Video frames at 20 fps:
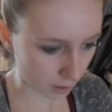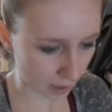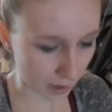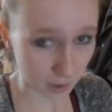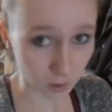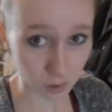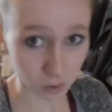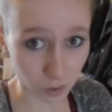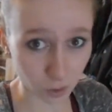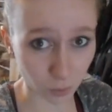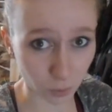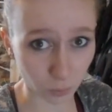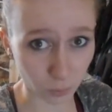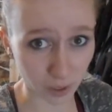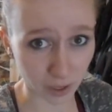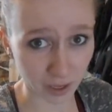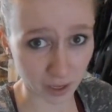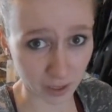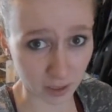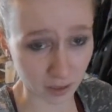don't know
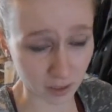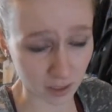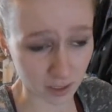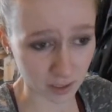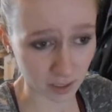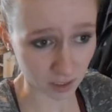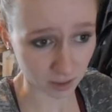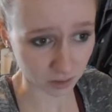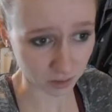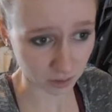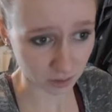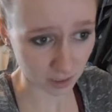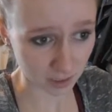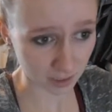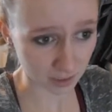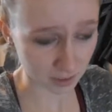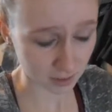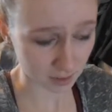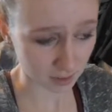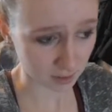when
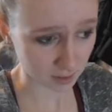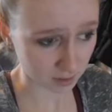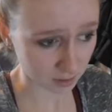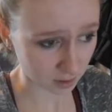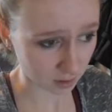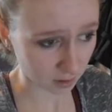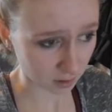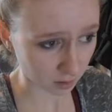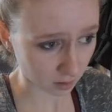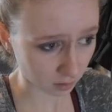yesterday's